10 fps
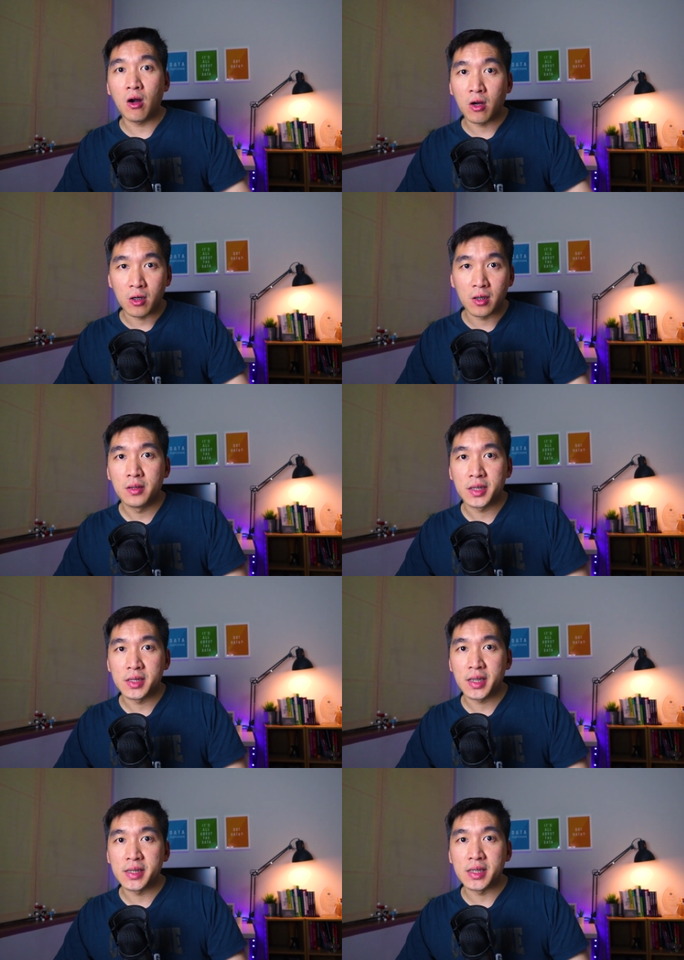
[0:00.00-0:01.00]
R, such
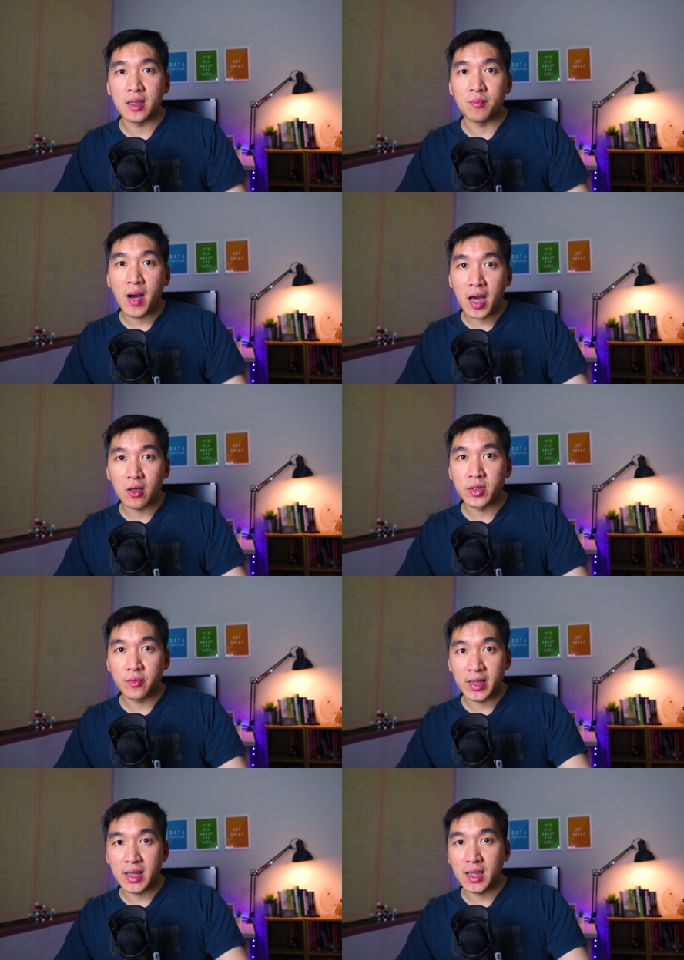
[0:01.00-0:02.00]
as the
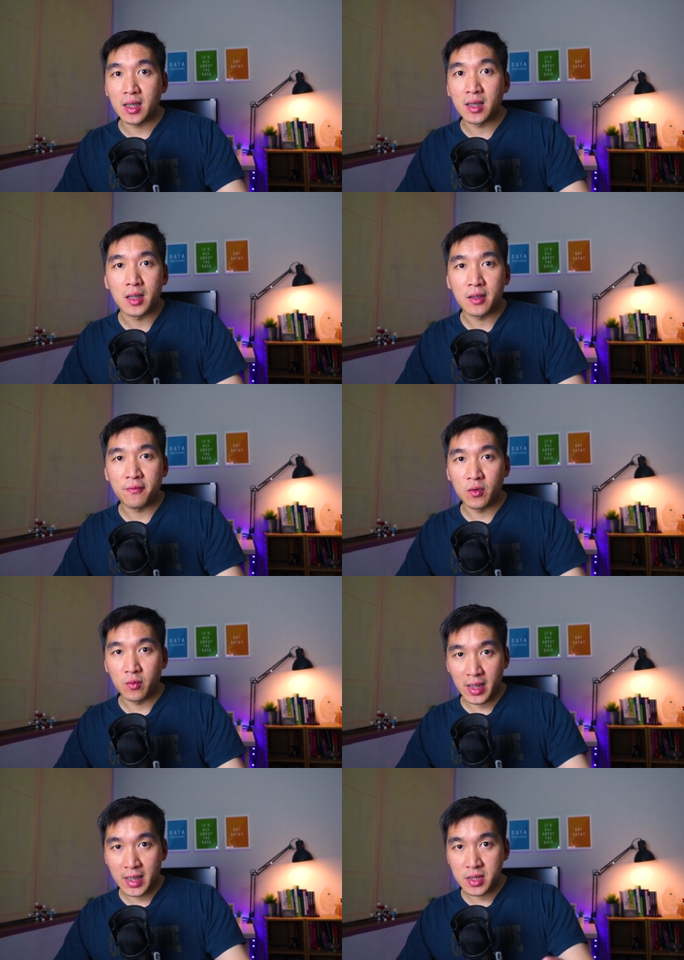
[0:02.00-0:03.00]
Bio3D. And if you would
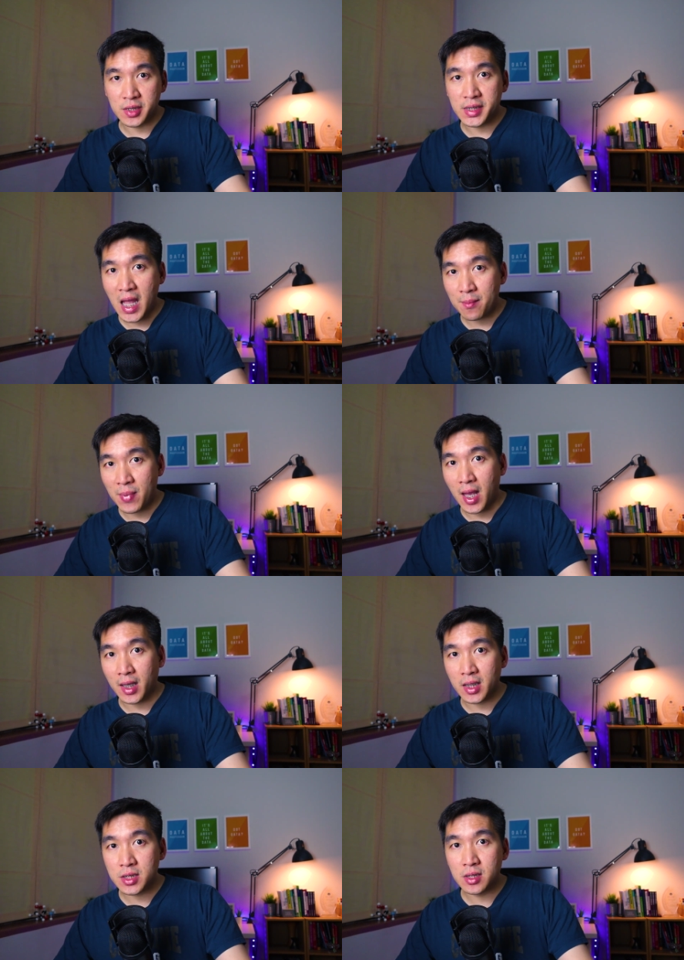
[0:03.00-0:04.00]
like to use that
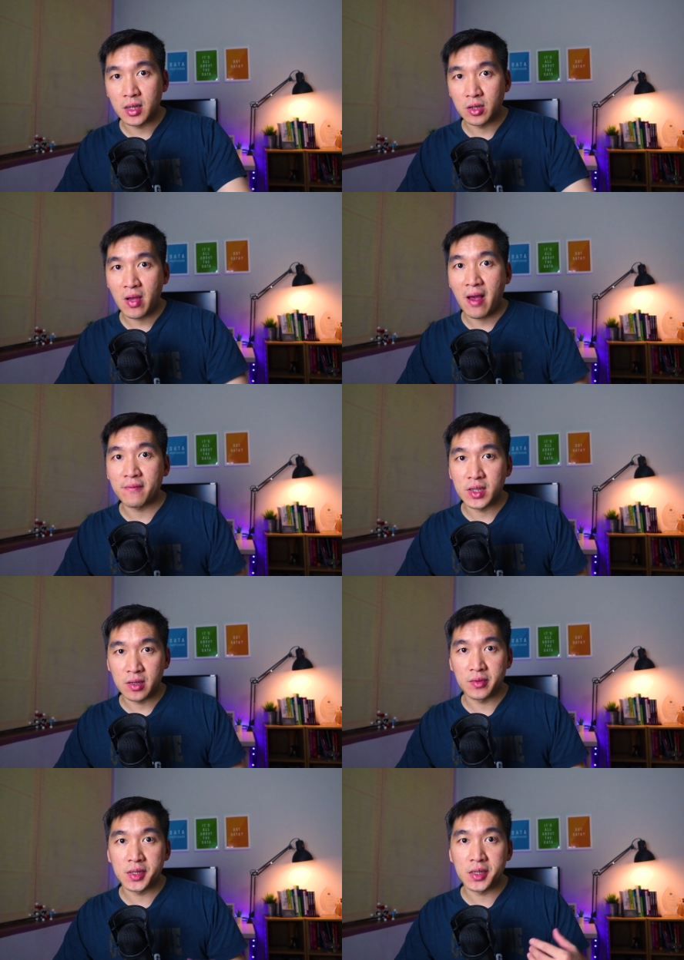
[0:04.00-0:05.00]
package, then you have to
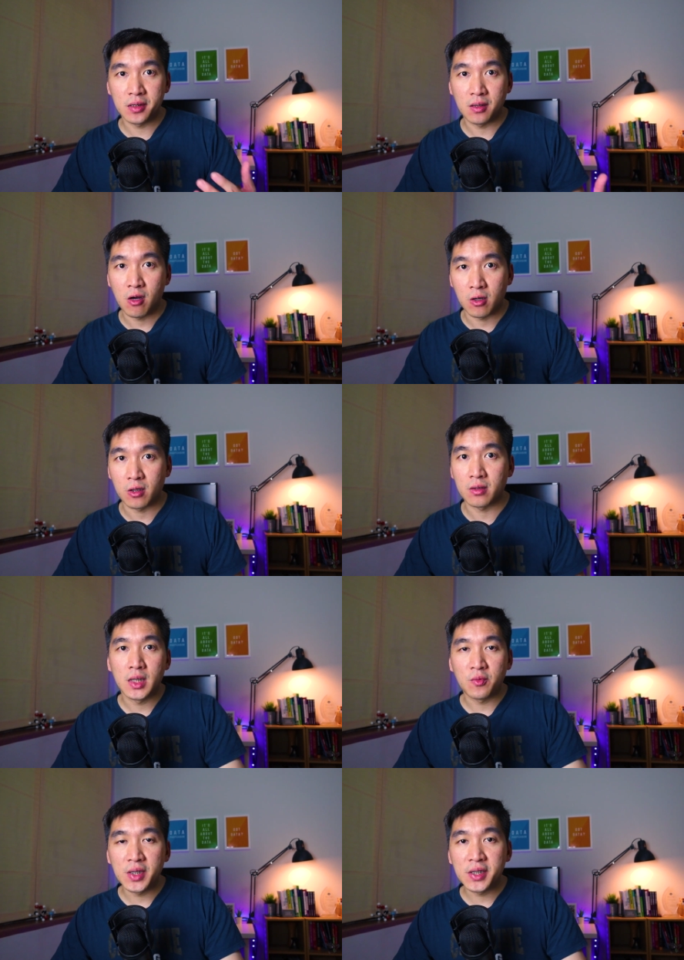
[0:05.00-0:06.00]
use R. And the
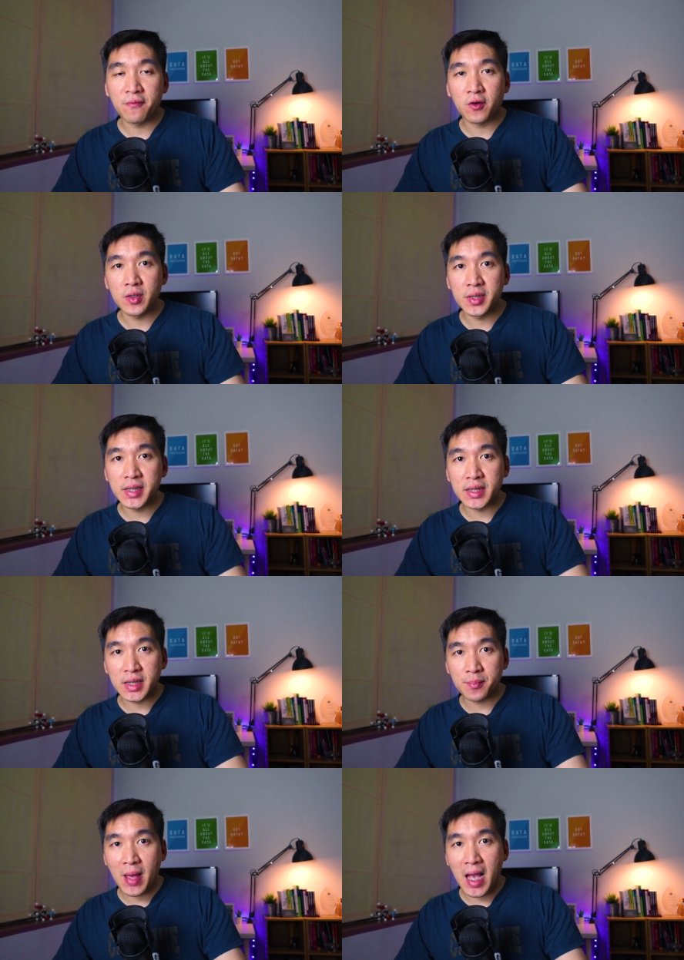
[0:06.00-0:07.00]
reason for using these
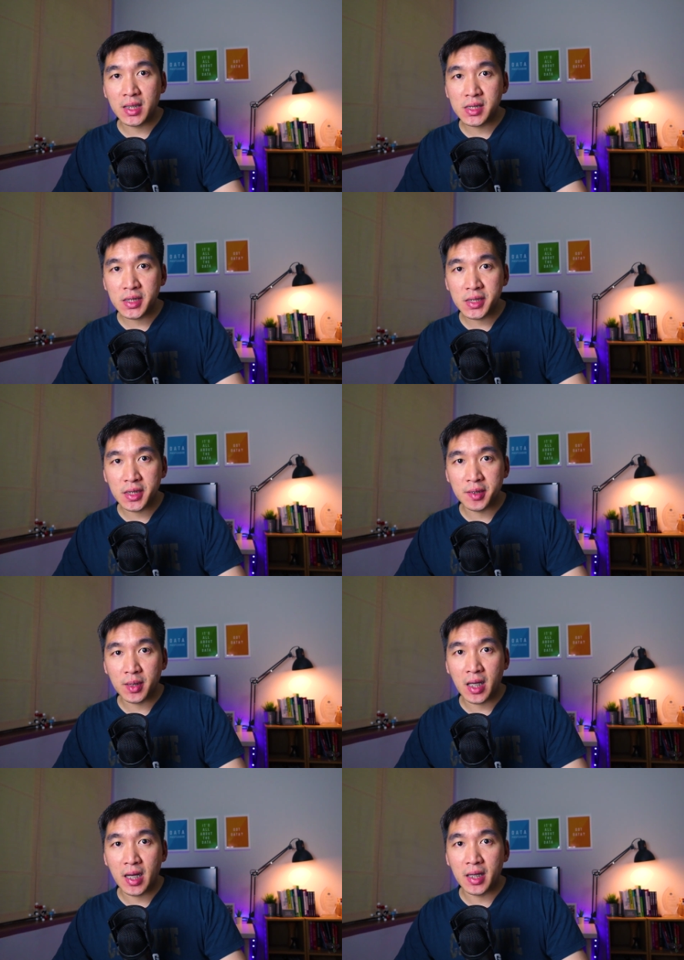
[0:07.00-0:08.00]
packages is
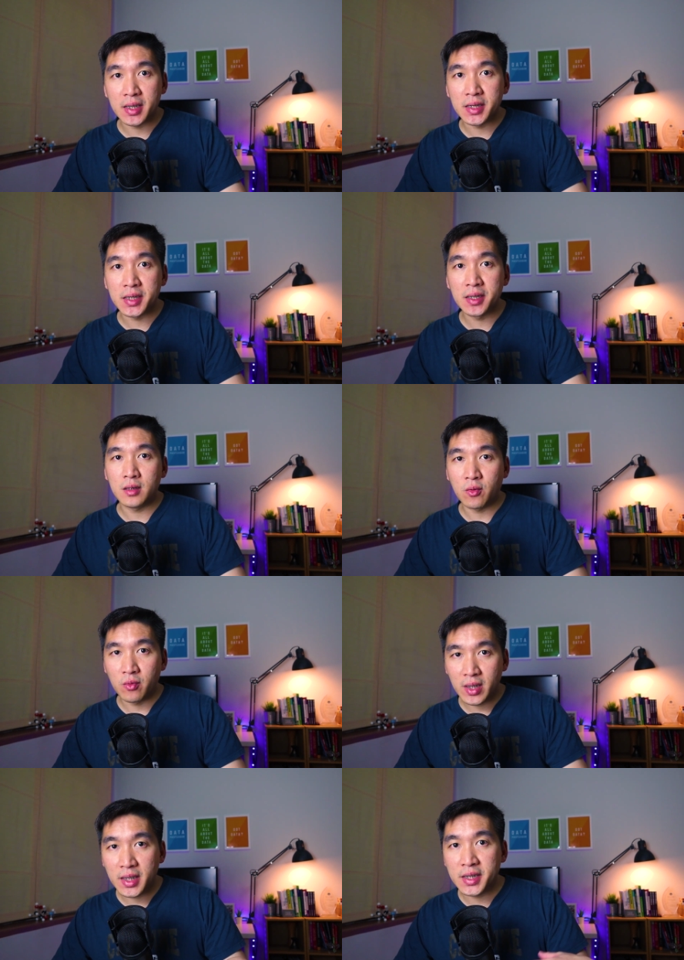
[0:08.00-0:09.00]
because they
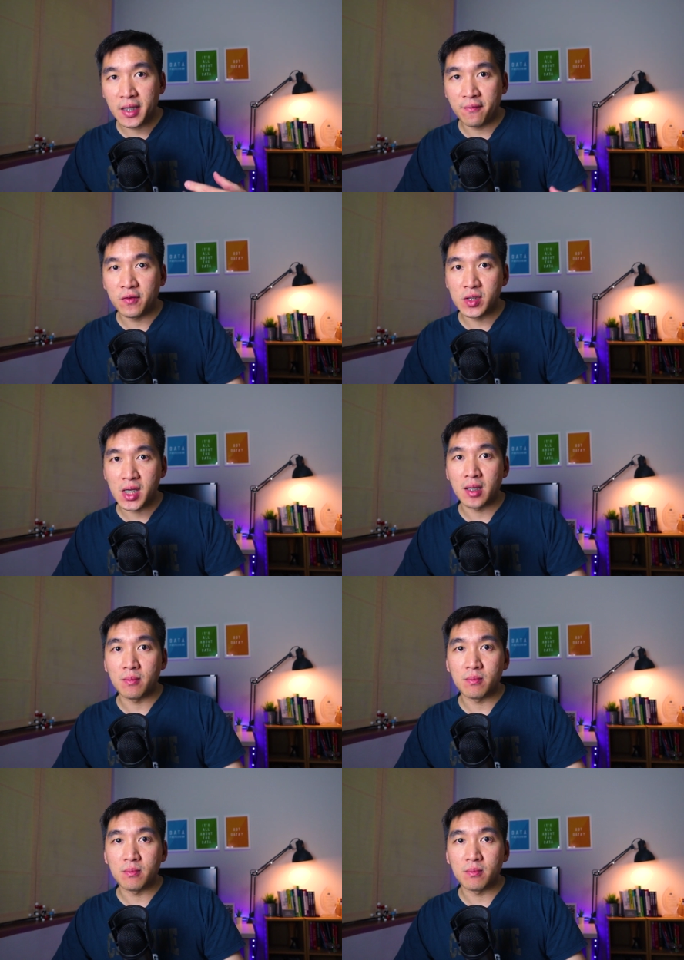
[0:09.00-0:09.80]
really save you time.